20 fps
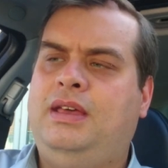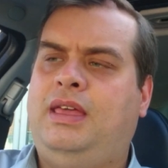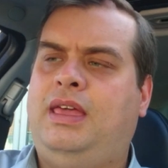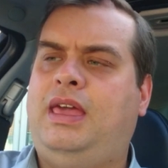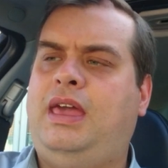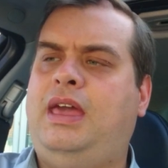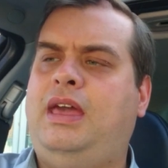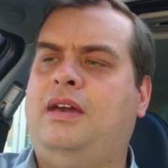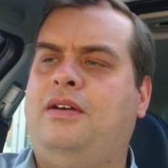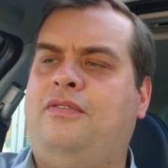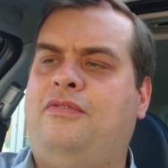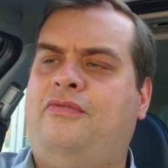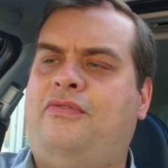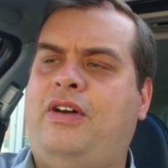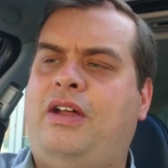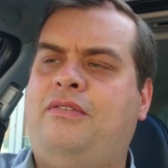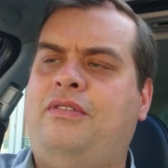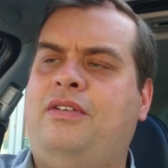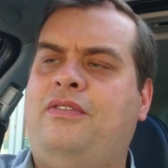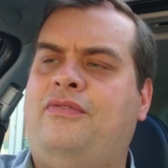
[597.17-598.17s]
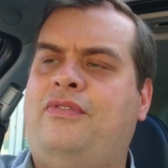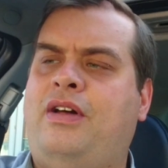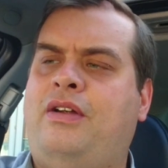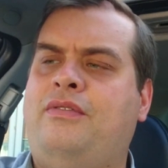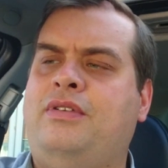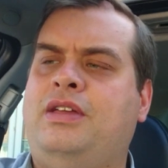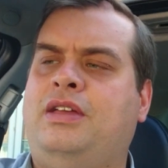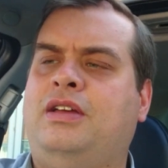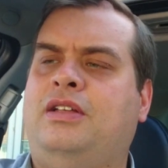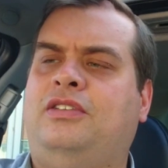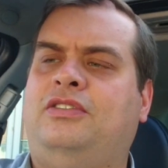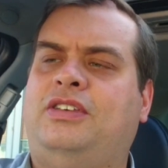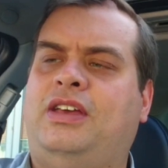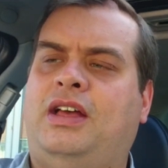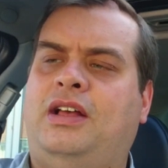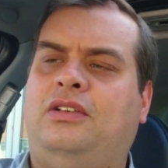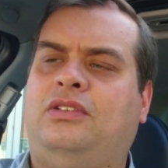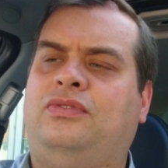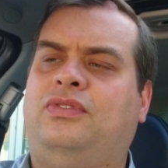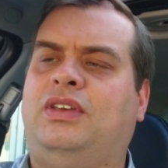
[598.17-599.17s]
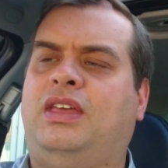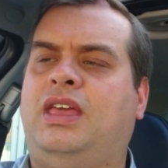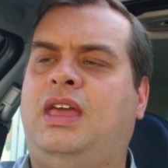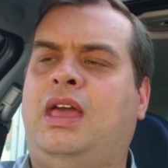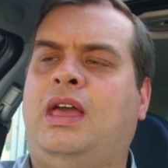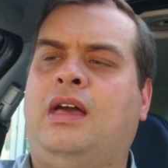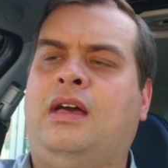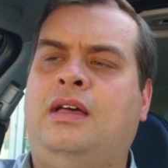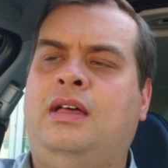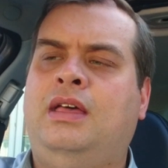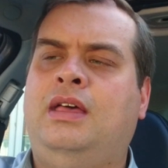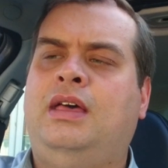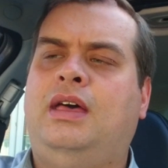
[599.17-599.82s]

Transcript: Kia, very, very good sales for Kia.